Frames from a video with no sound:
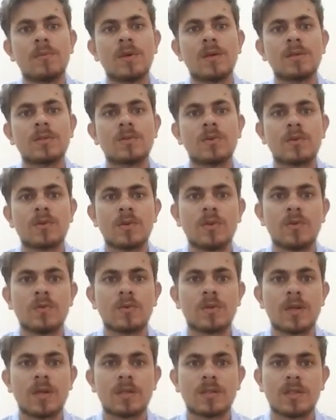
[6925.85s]
Based on new
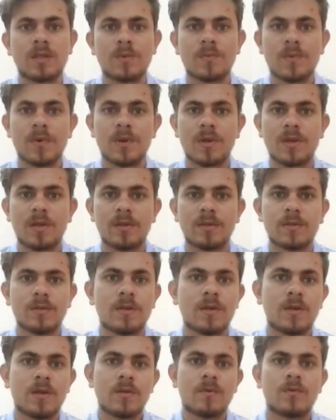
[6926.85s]
testimony
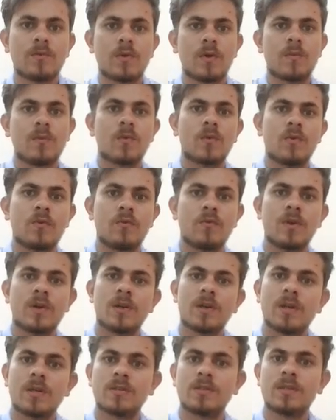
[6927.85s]
from two
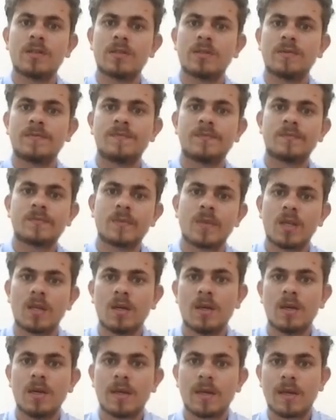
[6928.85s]
witnesses,
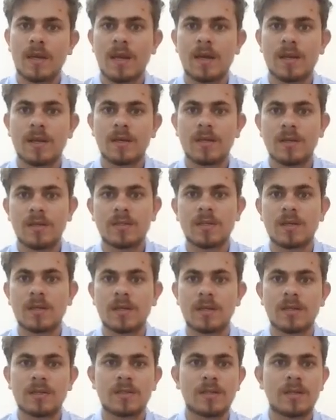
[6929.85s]
Kenny is
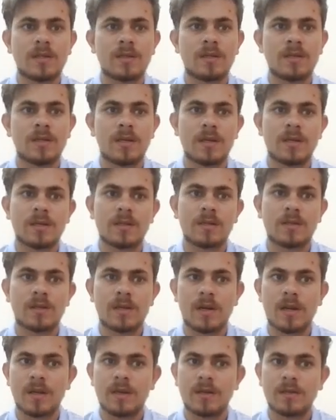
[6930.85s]
arrested and
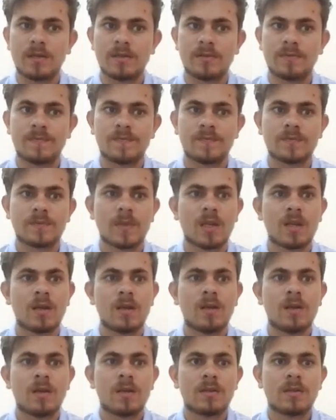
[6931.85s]
tried.
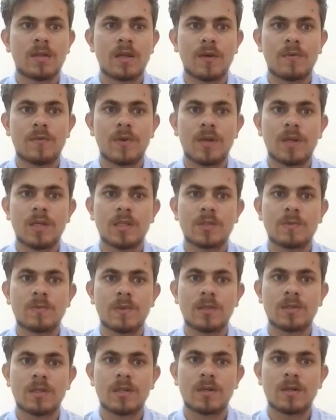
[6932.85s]
The evidence
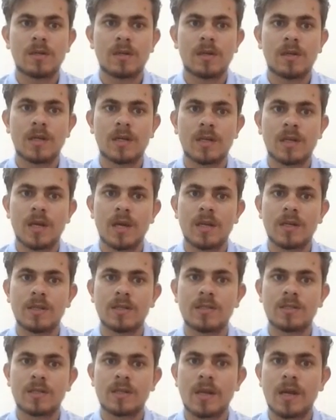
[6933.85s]
presented at
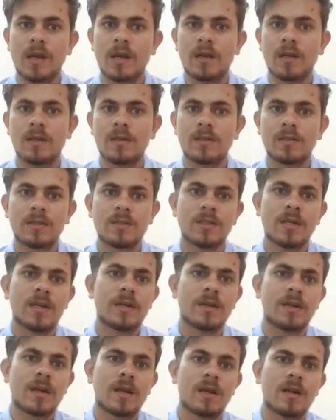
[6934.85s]
Kenny's trial is
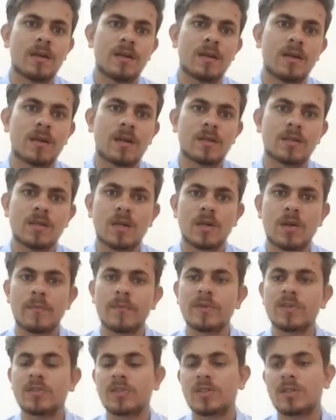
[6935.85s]
entirely
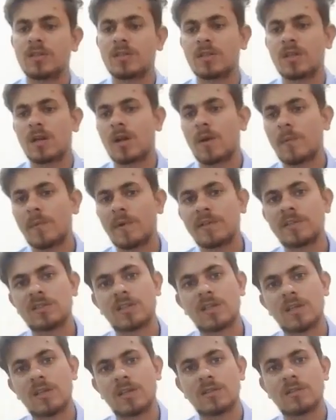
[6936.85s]

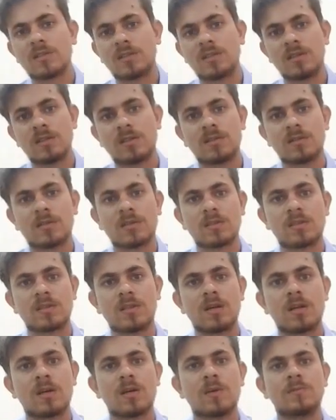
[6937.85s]

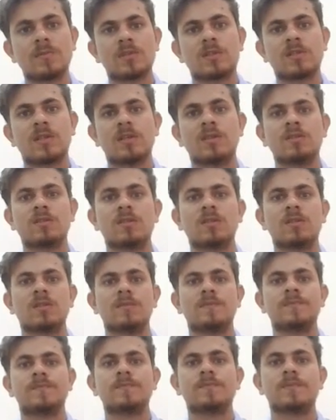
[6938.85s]

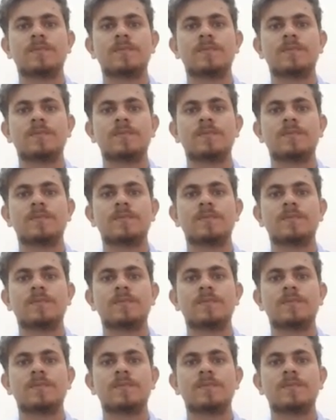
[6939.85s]
circumstantial,